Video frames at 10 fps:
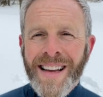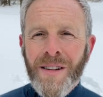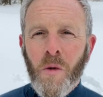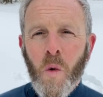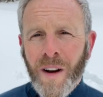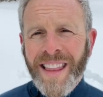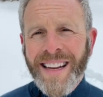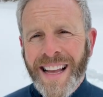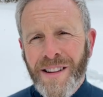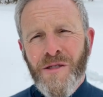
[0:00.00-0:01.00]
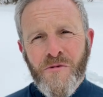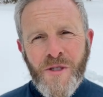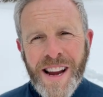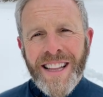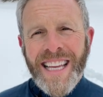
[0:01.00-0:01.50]
One thing that you
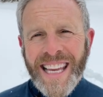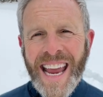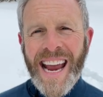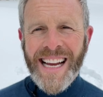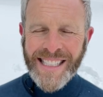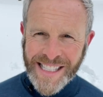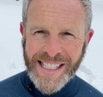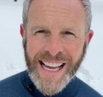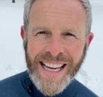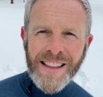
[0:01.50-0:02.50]
really can't say,